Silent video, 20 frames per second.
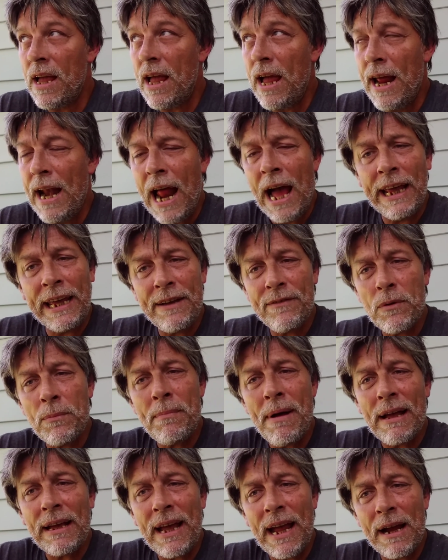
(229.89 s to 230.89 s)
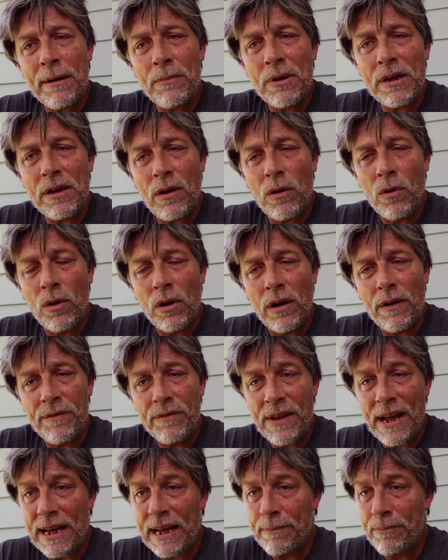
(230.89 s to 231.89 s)
and I give them my camera, or
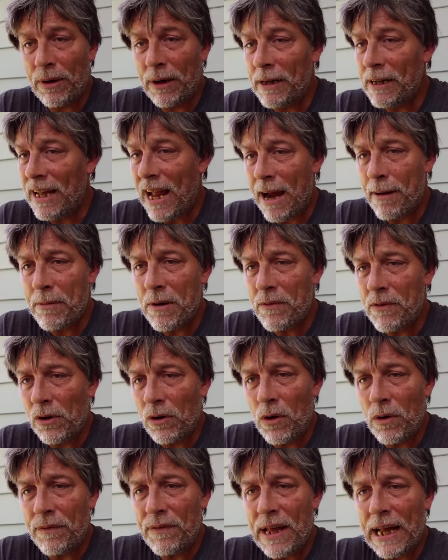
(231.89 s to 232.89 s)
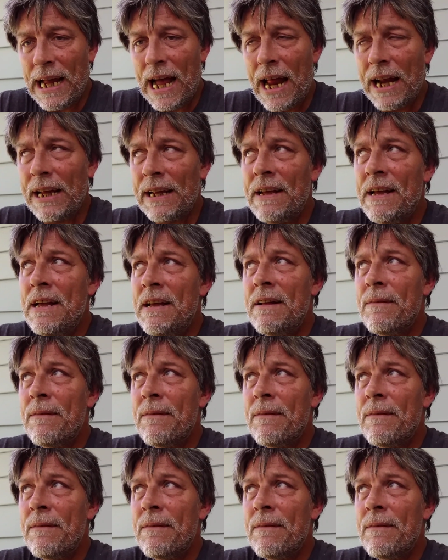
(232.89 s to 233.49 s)
they bring a camera of their own if they got it,